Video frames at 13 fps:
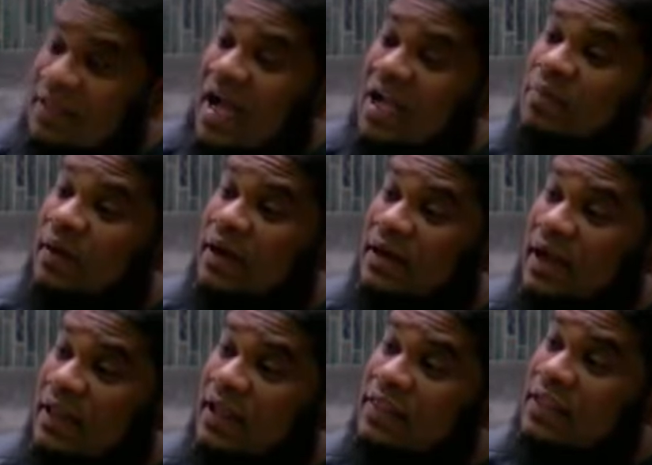Hadath akbar
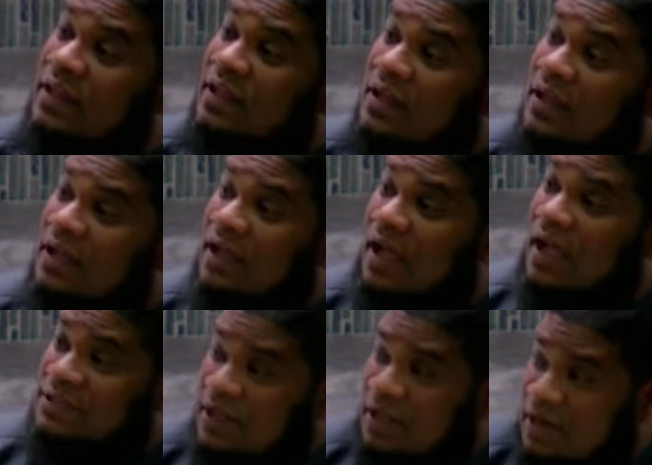and hadath
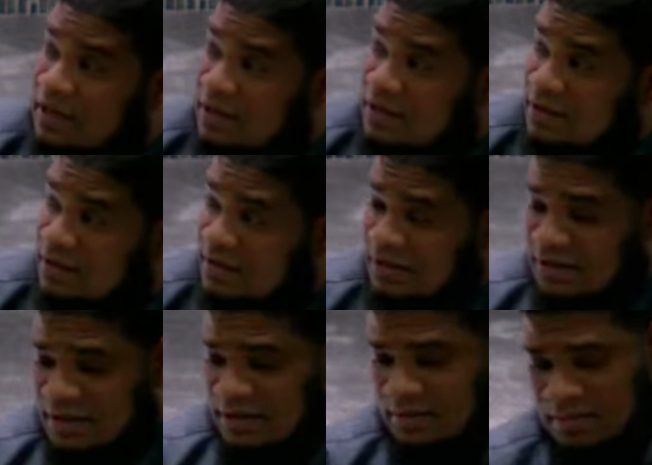asghar.
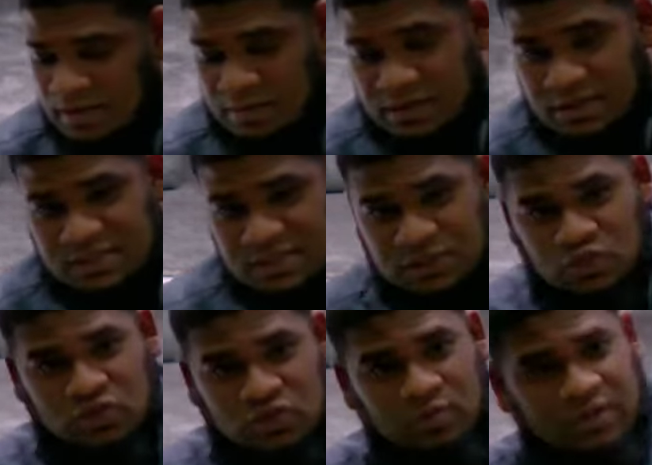Maybe it's
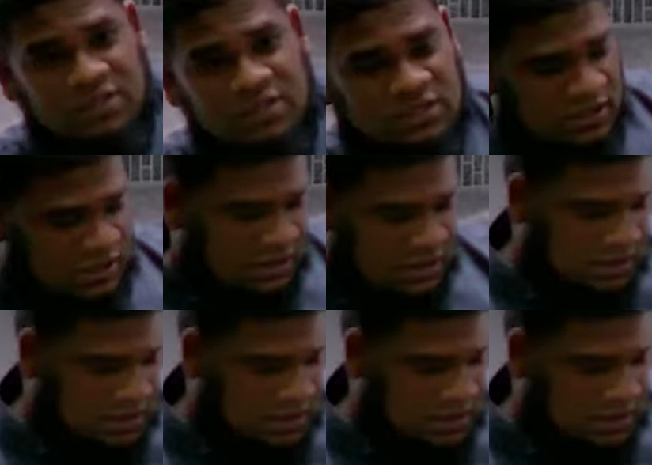too much